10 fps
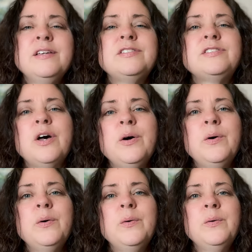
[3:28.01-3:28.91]

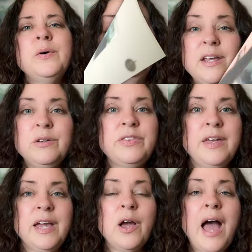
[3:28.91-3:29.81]
So what do you
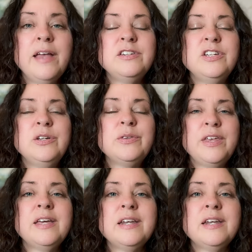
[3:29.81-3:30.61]
think? Do you think